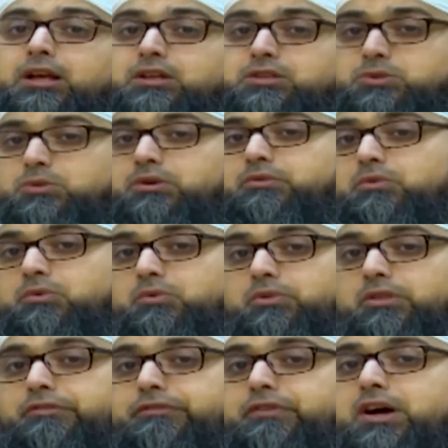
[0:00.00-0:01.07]
So
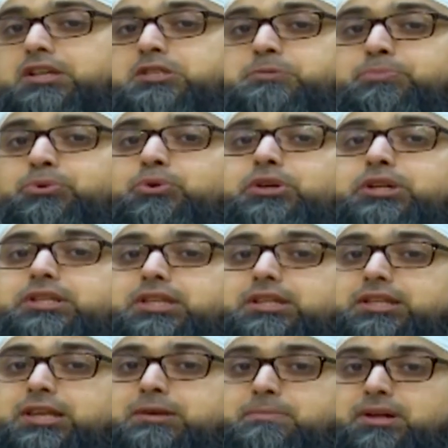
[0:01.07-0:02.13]
the first point
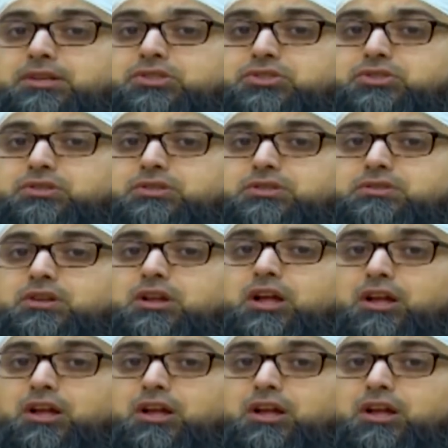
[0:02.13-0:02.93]
that he mentions